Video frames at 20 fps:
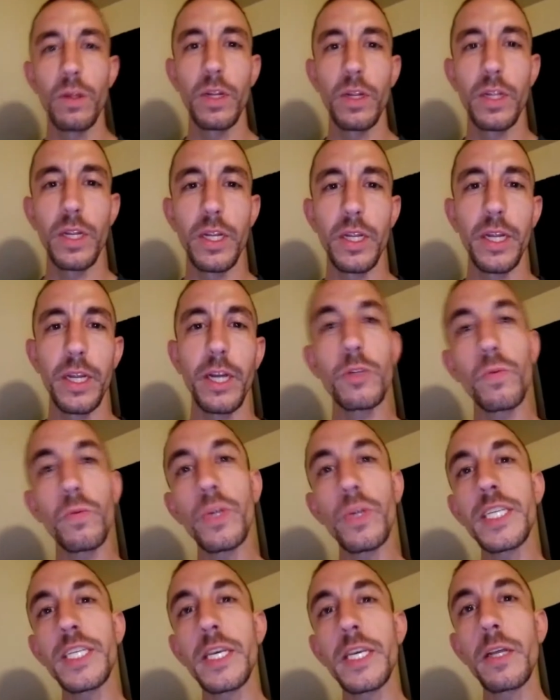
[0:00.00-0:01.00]
Here's what
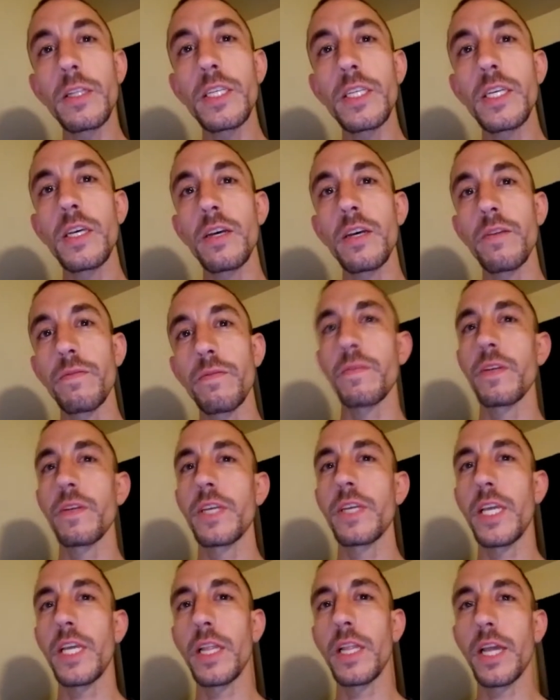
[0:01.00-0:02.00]
he's guilty of. He
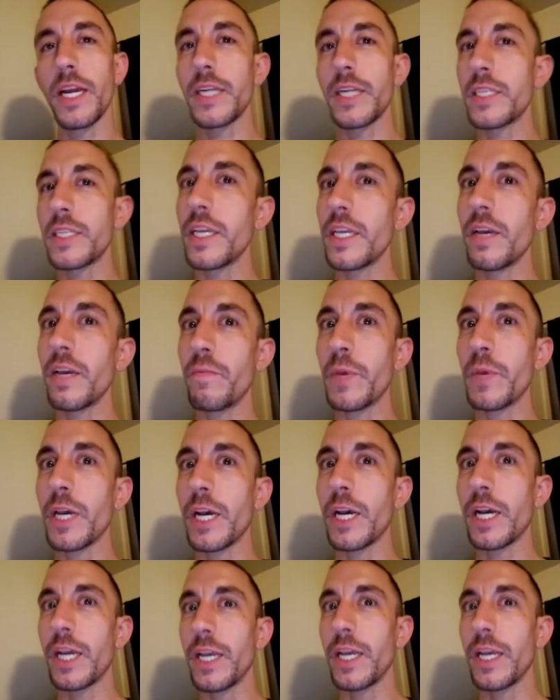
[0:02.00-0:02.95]
lied to the FBI.